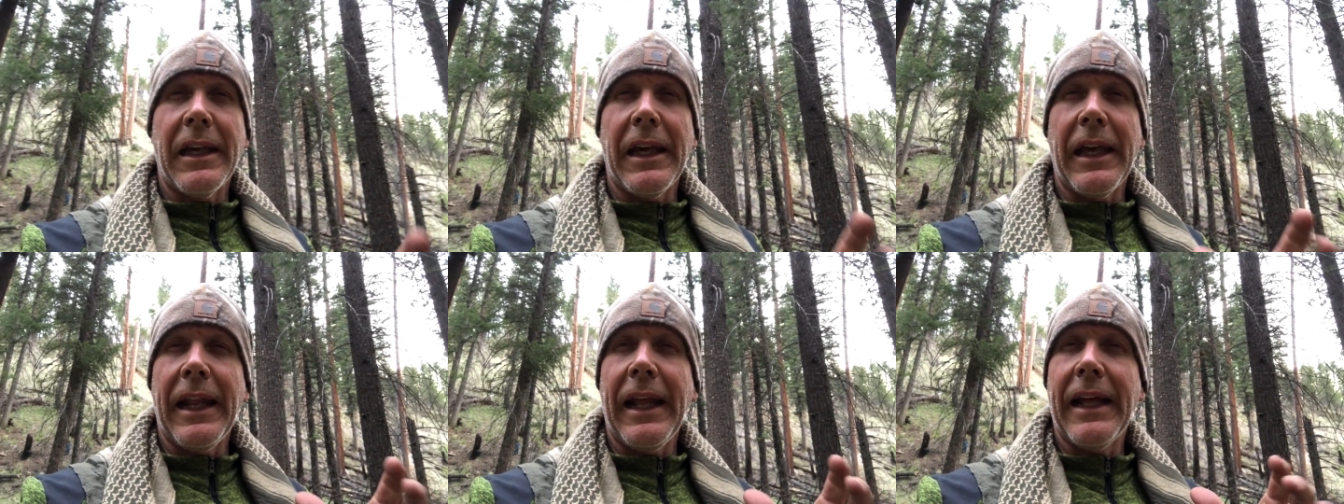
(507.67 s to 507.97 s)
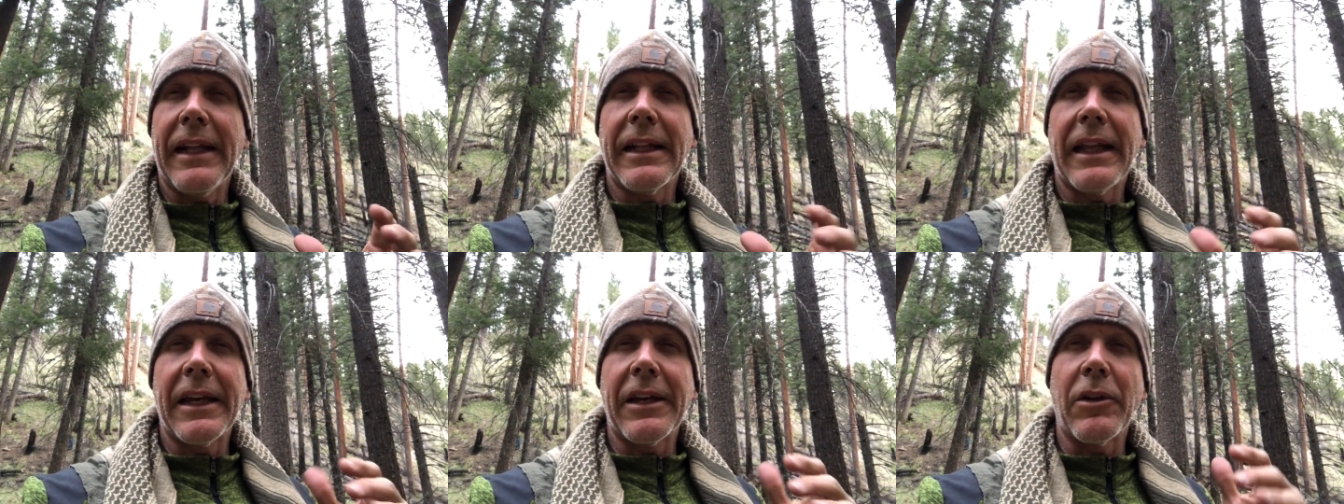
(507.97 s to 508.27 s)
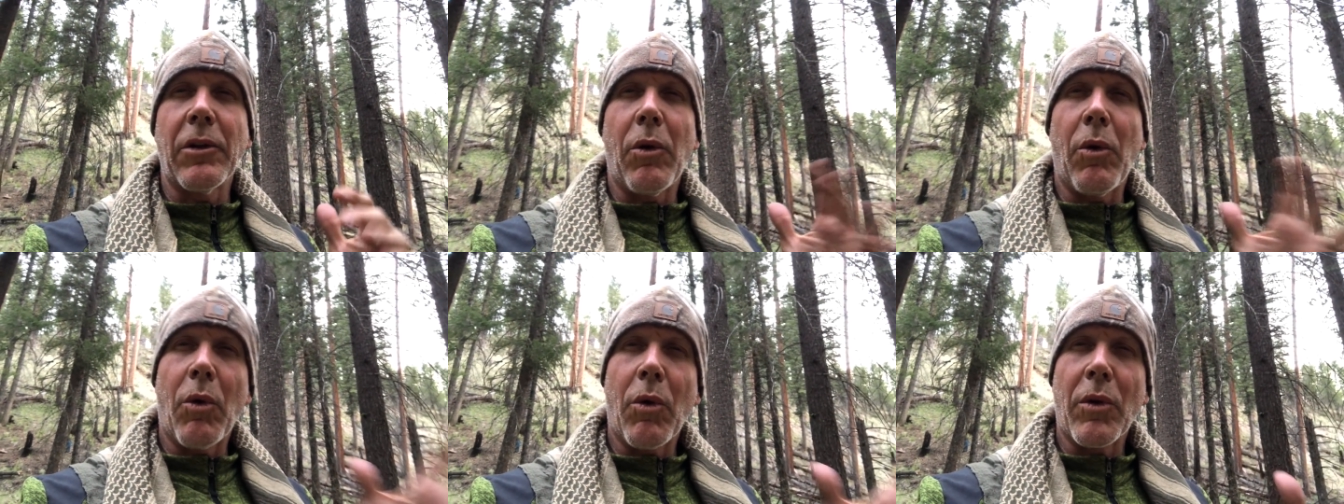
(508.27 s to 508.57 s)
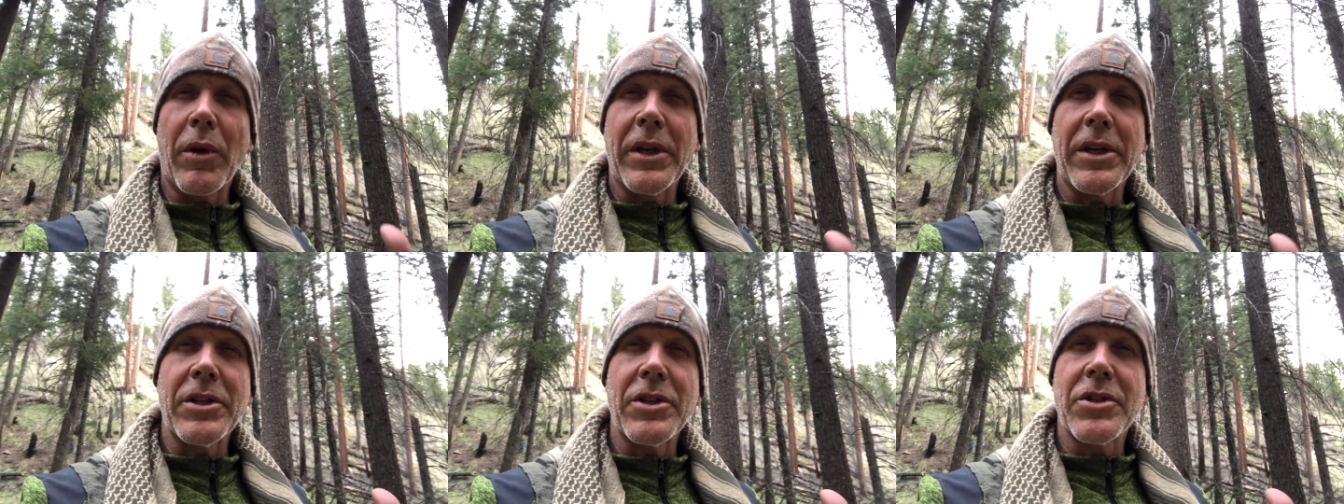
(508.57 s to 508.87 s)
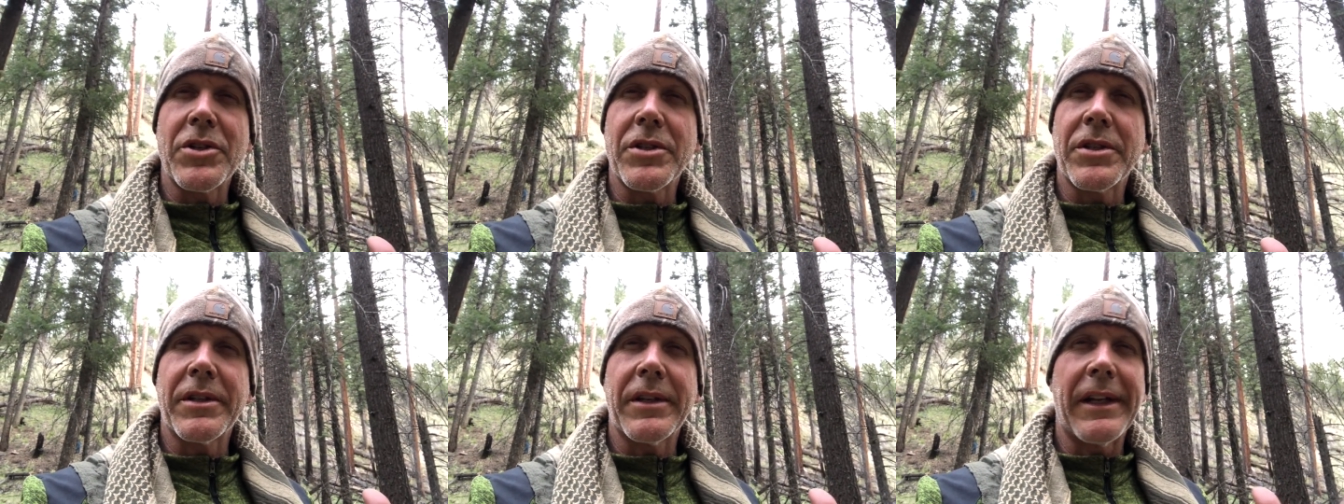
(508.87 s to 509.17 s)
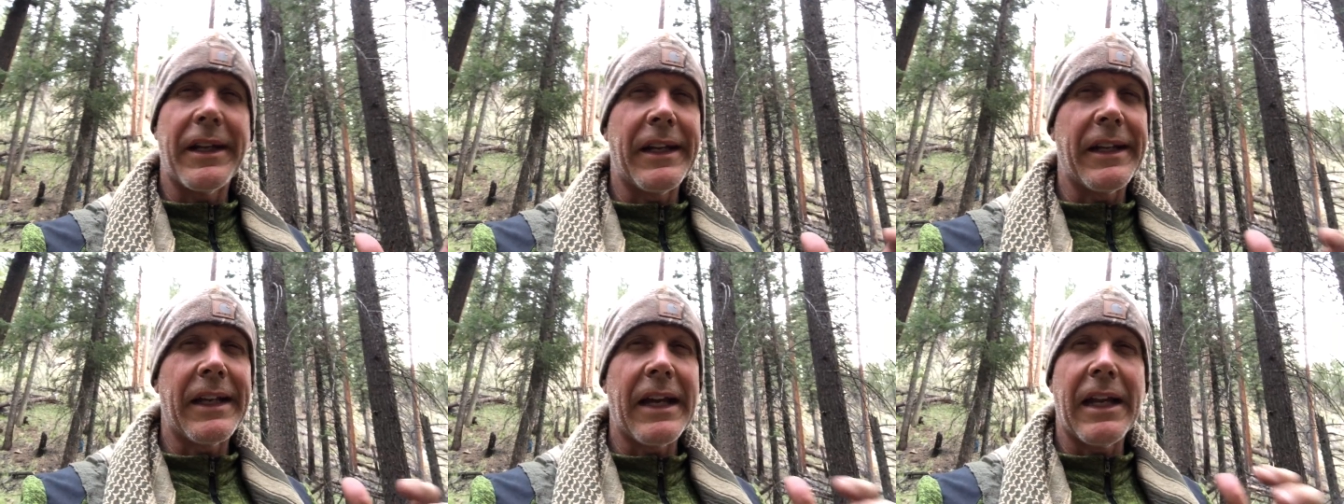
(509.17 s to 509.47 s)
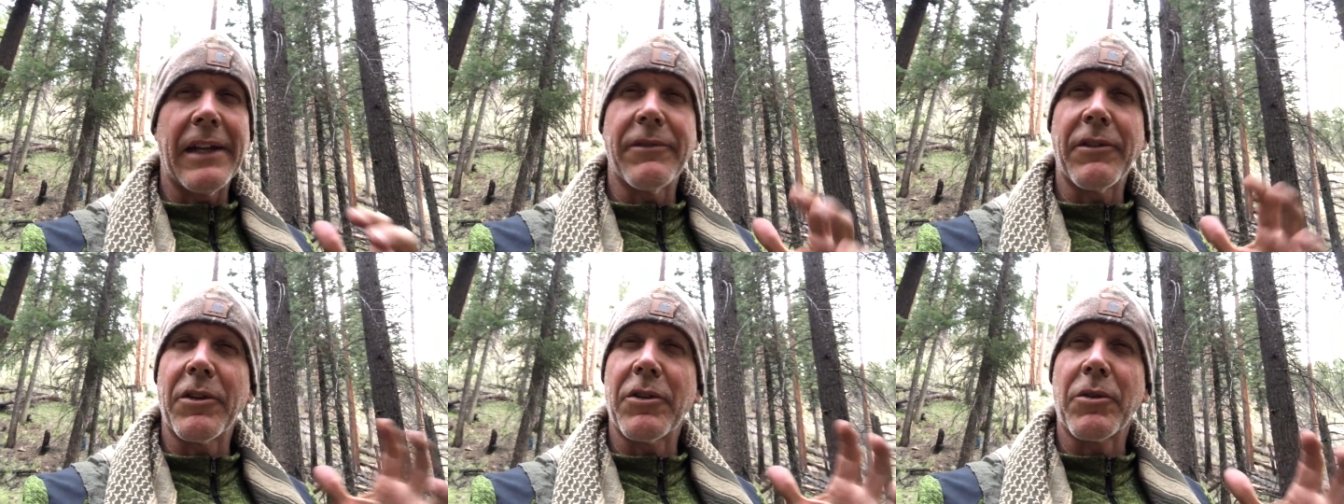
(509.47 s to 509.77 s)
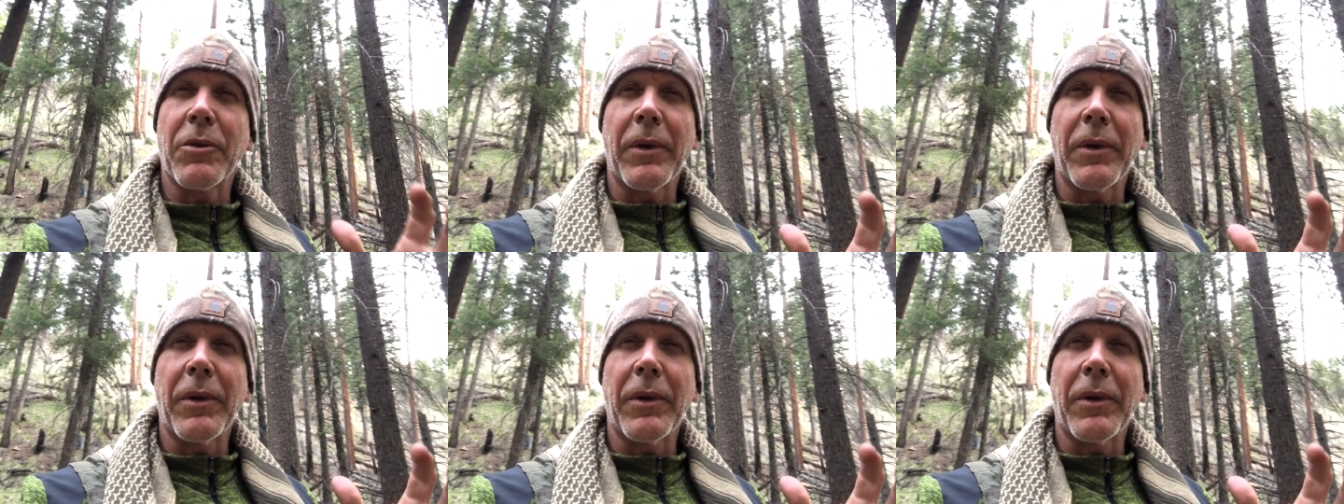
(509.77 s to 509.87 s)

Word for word: It had like an orange and kind of a